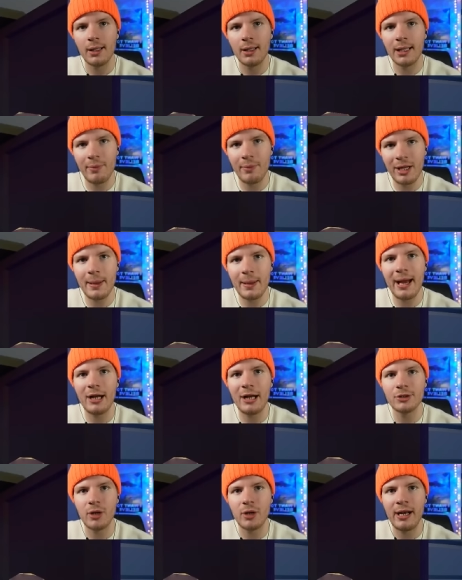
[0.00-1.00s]
Let me in the
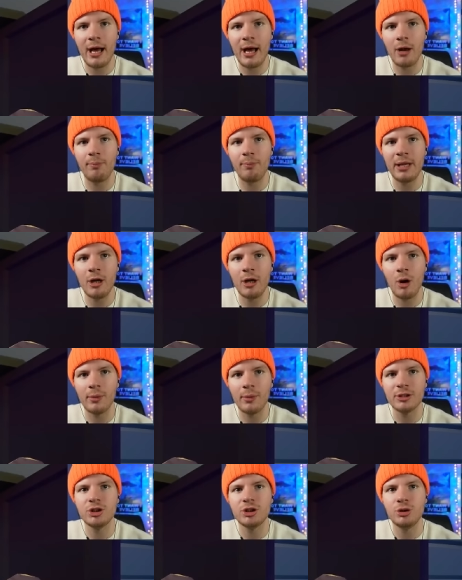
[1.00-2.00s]
house right now to pee, or I'm
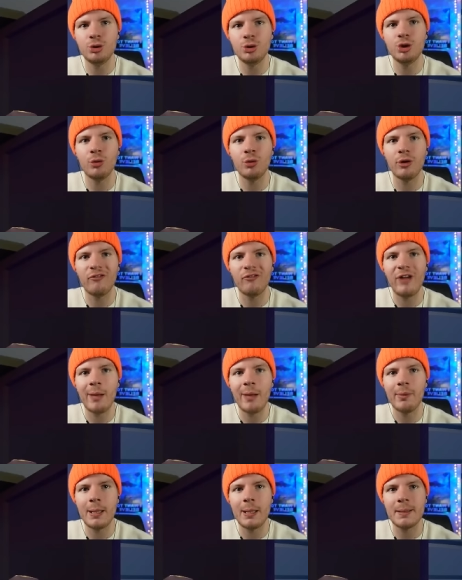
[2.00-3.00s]
gonna shoot you and your
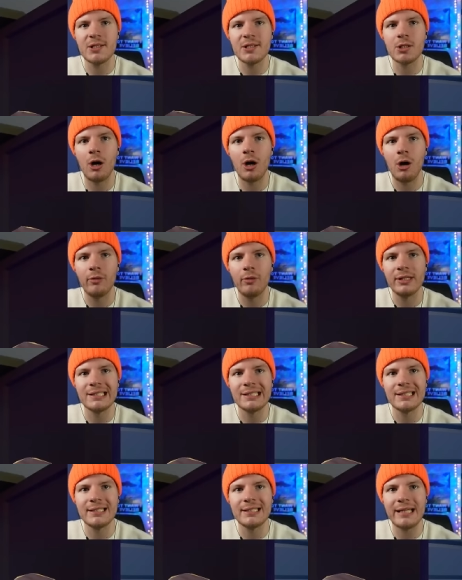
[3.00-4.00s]
family in the skull.
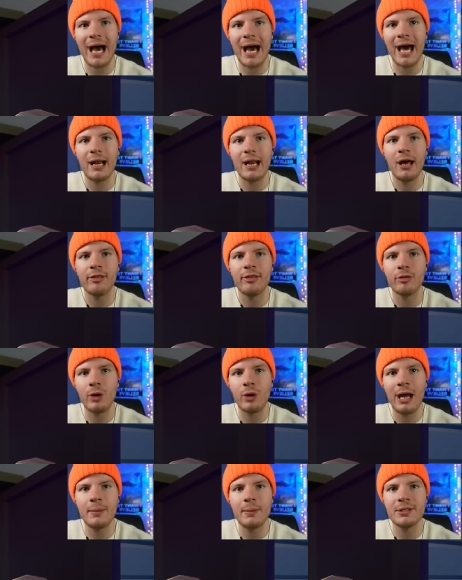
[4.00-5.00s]
This is not a
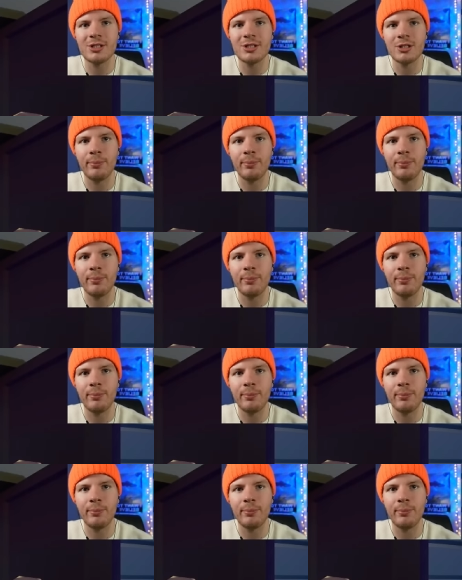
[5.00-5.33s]
threat. This is a